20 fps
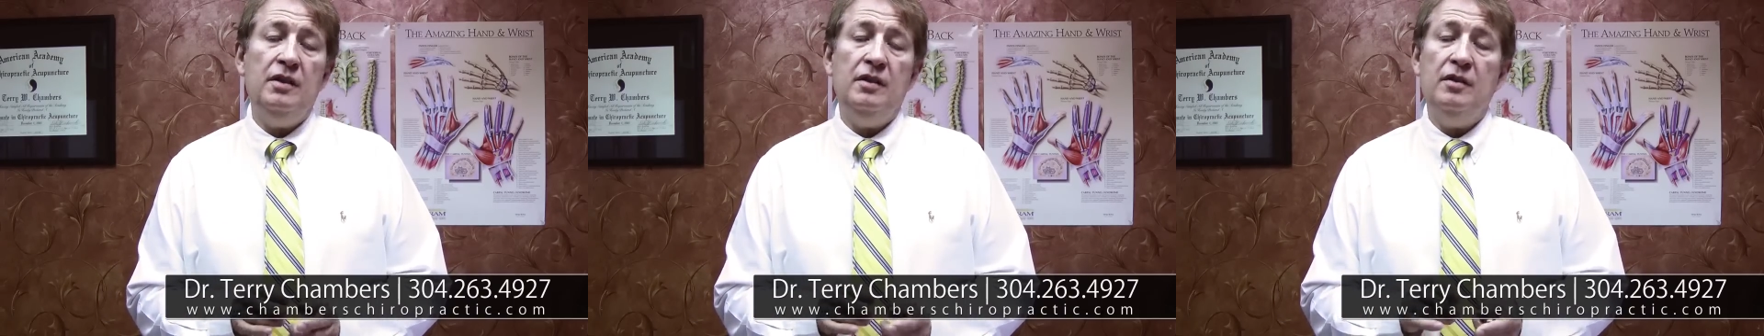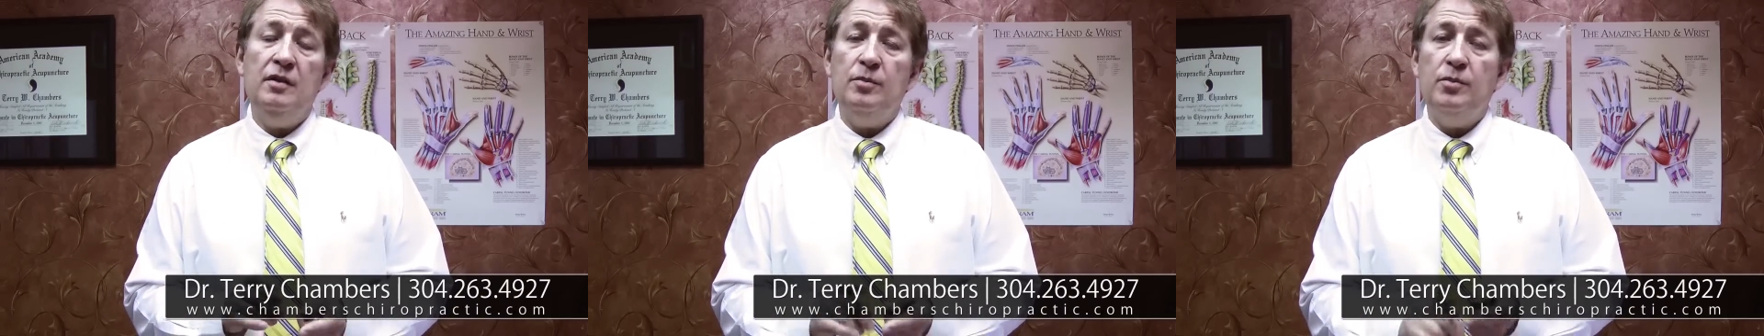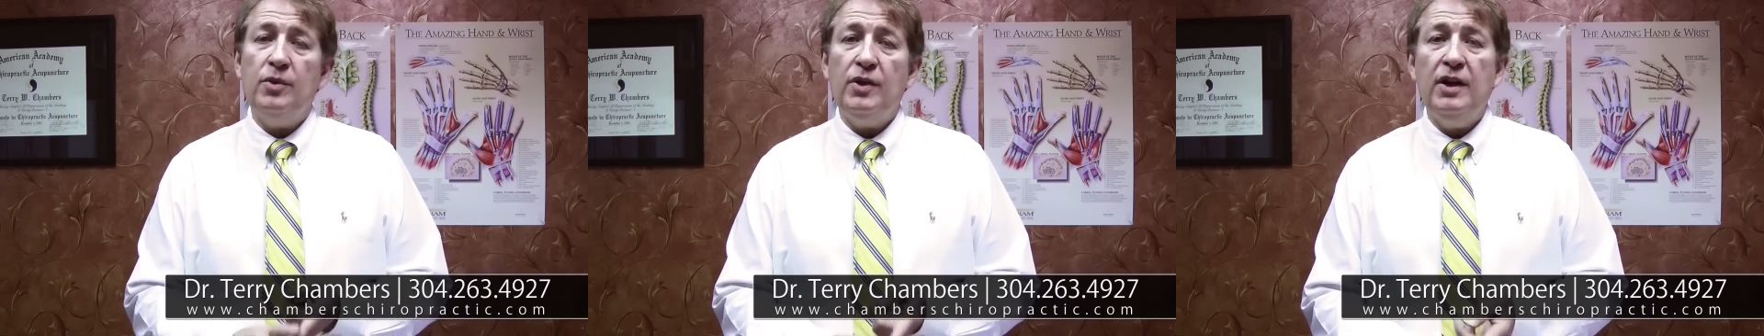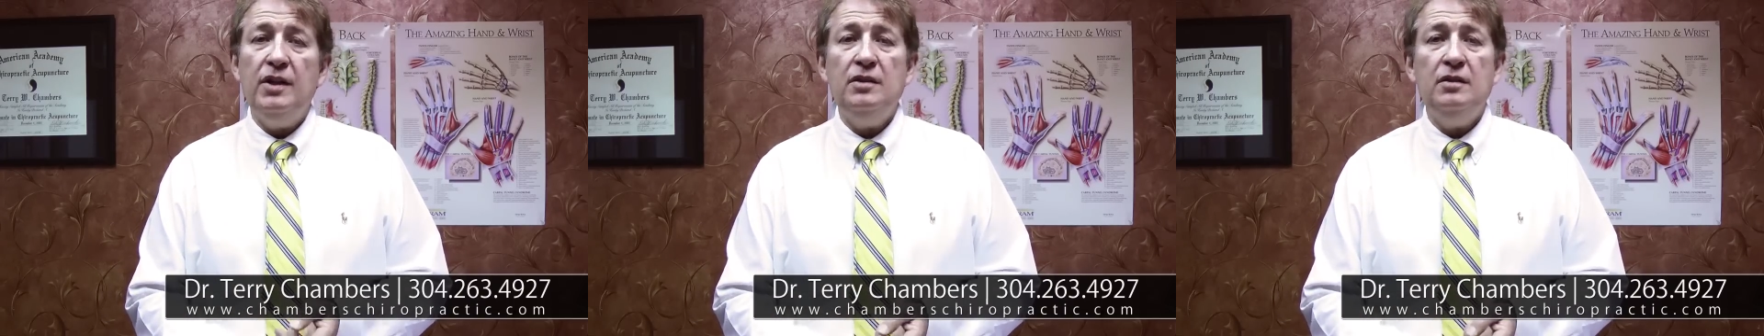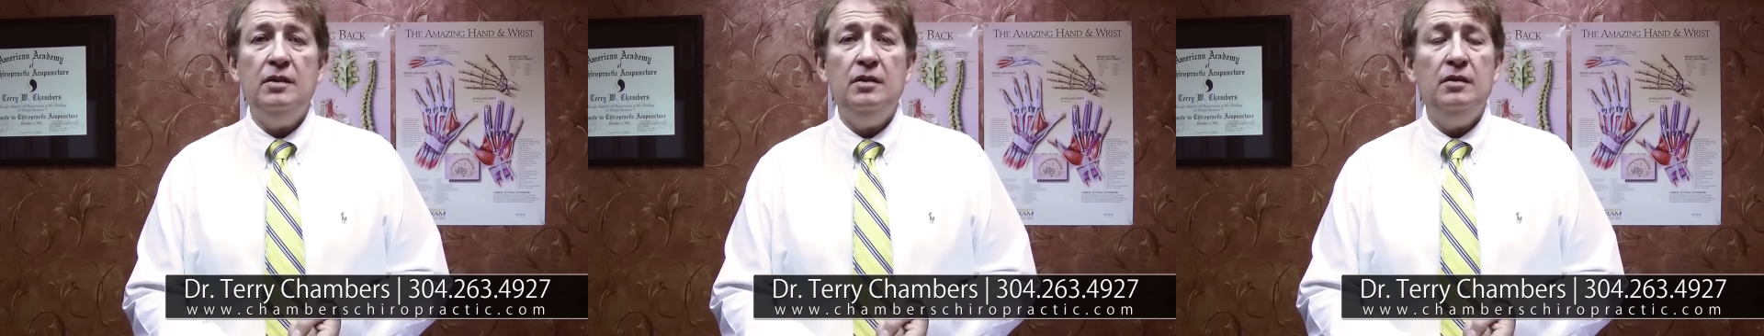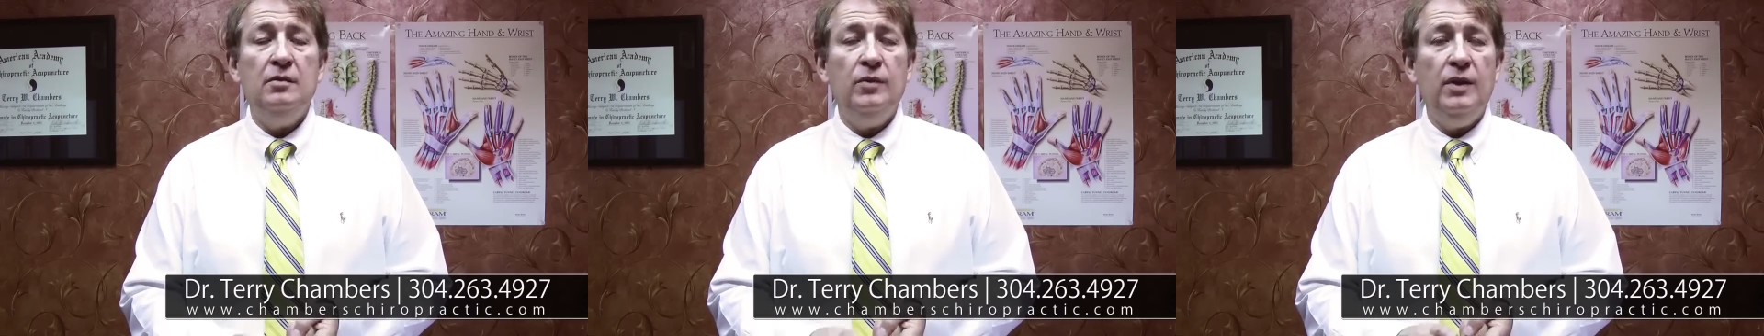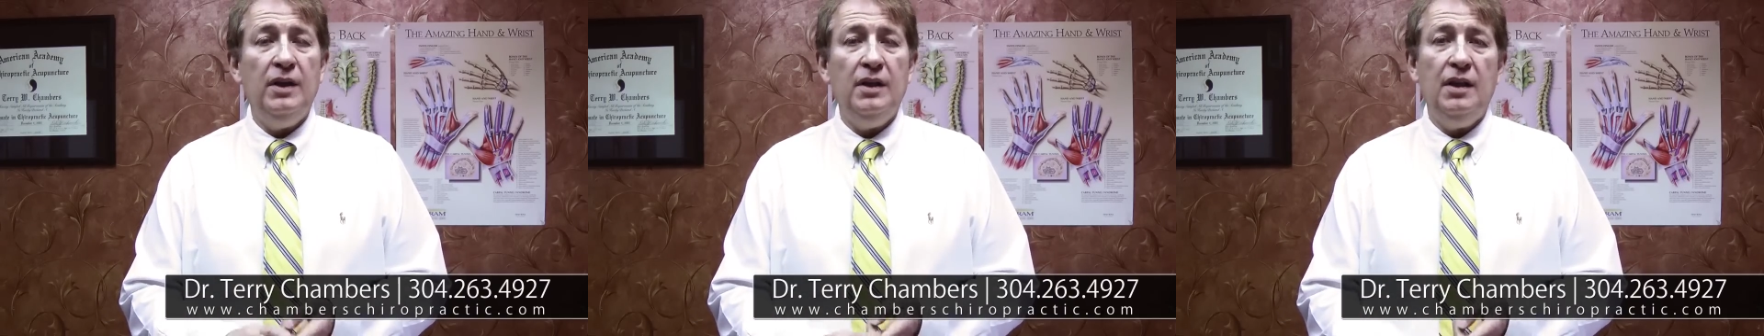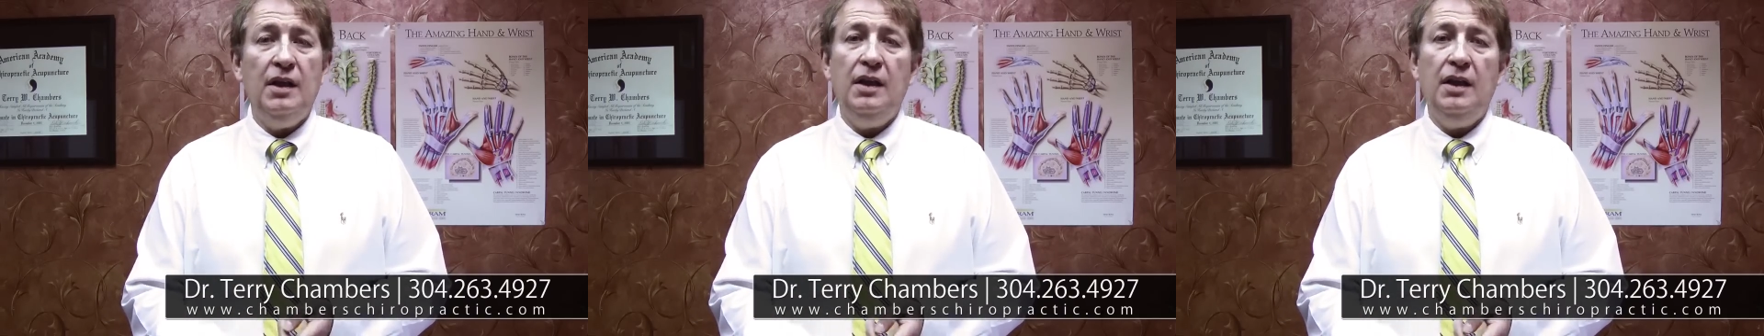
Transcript: lead to depression, weight